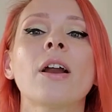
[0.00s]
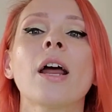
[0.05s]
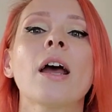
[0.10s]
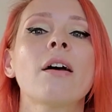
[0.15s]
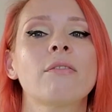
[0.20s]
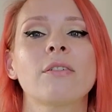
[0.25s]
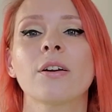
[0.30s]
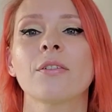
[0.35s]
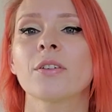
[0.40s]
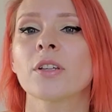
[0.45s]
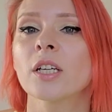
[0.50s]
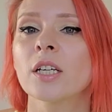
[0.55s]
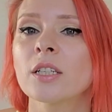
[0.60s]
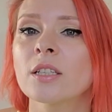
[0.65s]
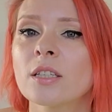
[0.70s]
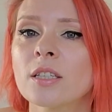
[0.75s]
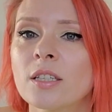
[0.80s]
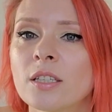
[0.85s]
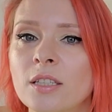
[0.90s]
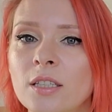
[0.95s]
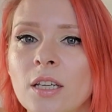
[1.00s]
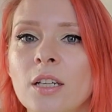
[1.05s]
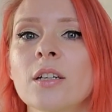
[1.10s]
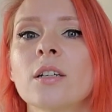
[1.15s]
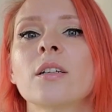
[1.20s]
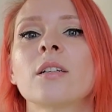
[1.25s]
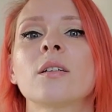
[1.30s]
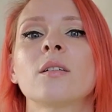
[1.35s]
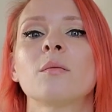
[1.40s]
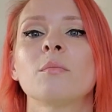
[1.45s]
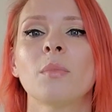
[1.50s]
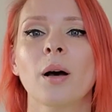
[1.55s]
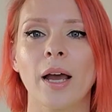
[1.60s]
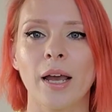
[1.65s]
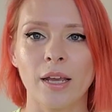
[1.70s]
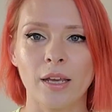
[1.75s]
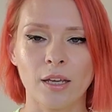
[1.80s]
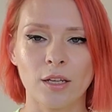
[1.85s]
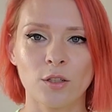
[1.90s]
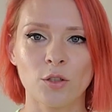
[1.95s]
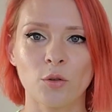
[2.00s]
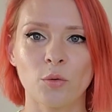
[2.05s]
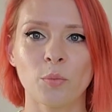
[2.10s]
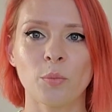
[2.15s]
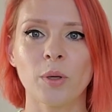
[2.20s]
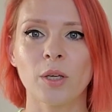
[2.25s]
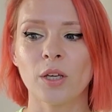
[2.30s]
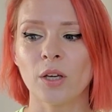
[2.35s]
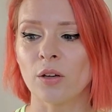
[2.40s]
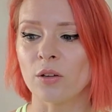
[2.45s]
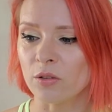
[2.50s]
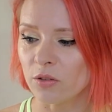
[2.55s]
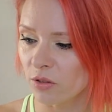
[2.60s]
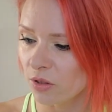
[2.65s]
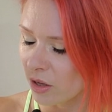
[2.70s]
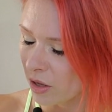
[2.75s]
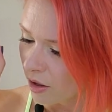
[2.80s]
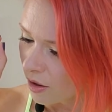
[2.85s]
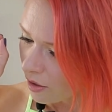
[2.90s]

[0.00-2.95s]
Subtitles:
ever even consider buying a dupe because